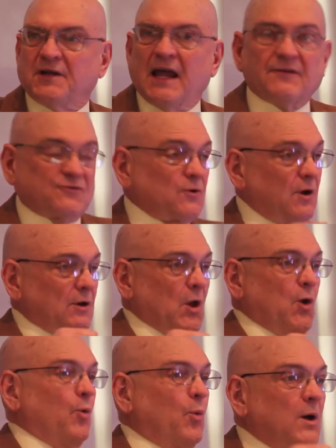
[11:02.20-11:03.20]
After all,
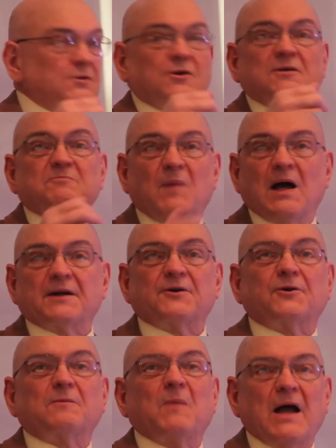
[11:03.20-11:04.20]
one could
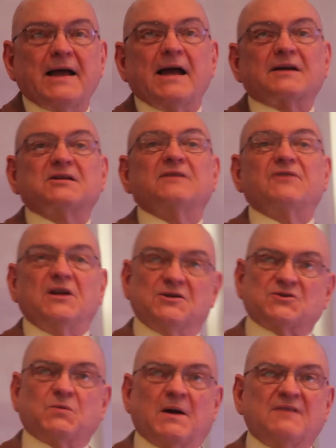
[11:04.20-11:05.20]
monitor my activities
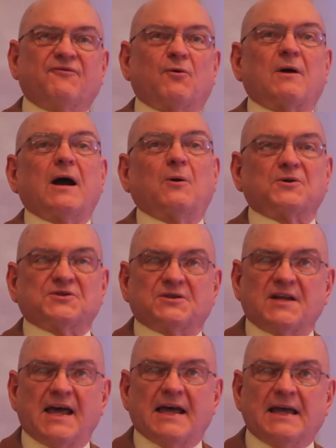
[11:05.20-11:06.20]
twenty-four hours a
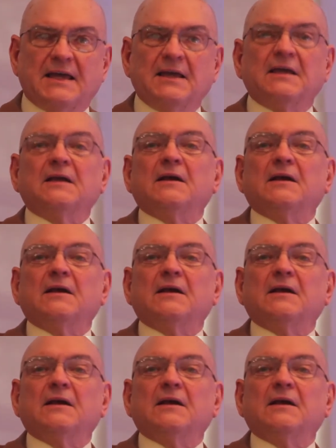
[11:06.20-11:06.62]
day,